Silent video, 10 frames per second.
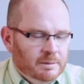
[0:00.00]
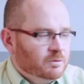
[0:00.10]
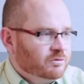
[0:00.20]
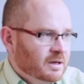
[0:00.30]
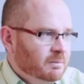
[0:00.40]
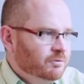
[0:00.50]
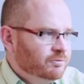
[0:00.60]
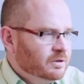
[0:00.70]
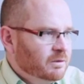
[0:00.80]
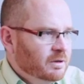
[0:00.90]
people scan
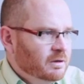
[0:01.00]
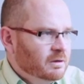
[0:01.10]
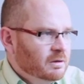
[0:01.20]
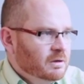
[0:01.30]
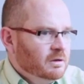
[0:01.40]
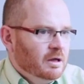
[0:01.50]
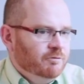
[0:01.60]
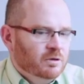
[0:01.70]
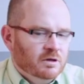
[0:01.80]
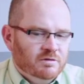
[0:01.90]
before they read. If
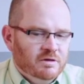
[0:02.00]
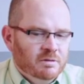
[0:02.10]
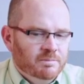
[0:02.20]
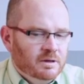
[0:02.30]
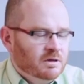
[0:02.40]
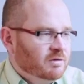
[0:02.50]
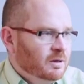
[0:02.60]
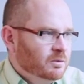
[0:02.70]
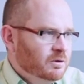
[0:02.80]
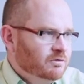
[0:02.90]
you can say something in
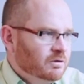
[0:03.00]
10 words